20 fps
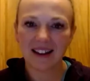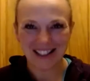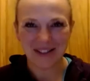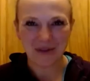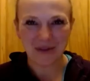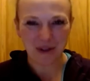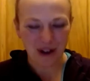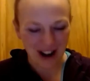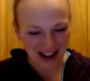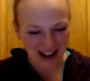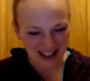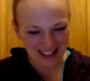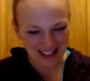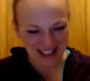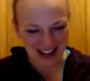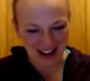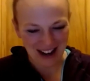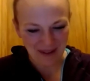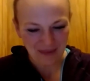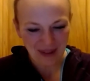a
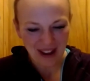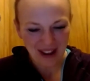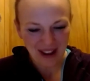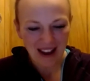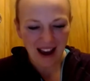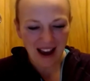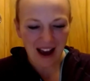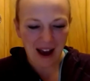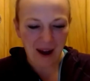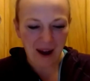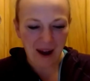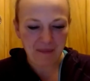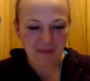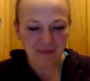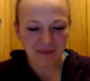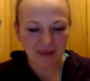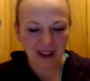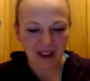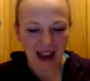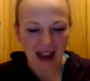variety.
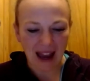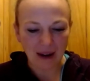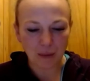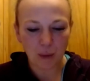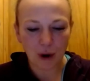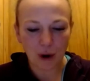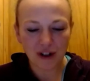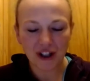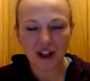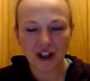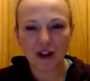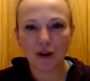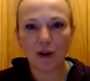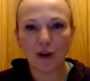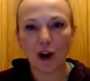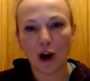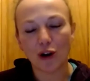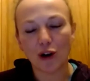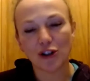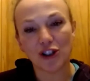And what are
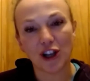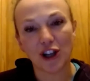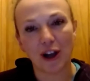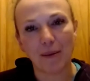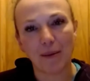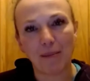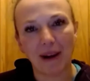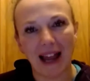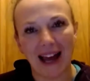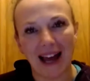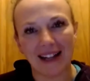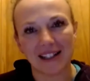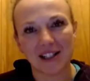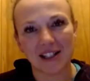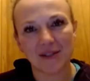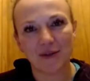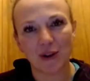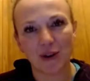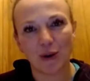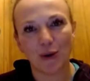your long-term
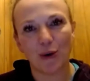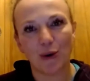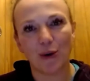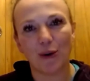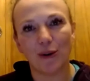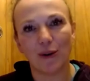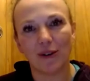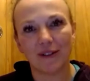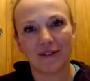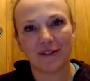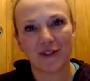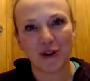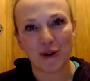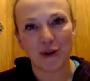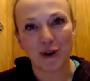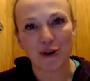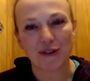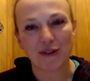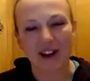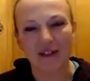plans for your
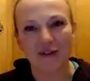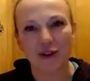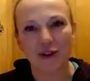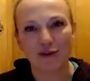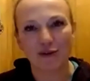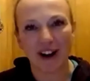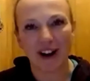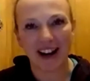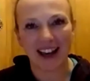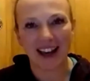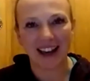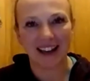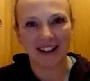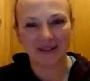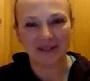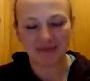career, for your running?